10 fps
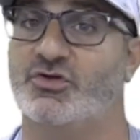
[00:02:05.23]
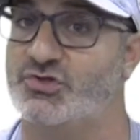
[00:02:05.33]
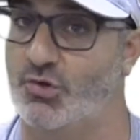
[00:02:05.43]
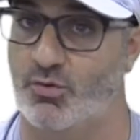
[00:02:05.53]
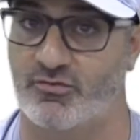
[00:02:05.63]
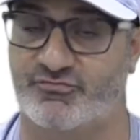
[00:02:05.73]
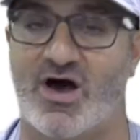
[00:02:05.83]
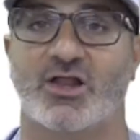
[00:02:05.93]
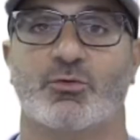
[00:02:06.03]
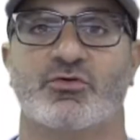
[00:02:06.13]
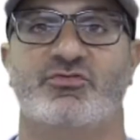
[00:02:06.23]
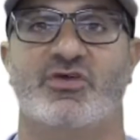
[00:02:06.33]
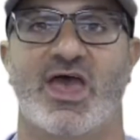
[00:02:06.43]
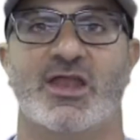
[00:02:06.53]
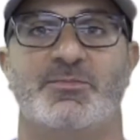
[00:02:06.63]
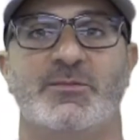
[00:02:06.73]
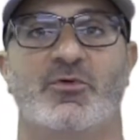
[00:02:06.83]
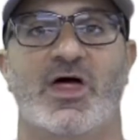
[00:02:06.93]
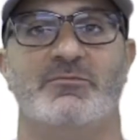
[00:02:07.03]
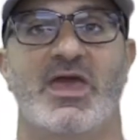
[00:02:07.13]
your followers and
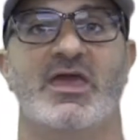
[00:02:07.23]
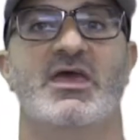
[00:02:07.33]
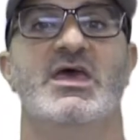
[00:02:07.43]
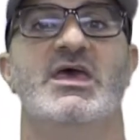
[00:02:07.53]
people that may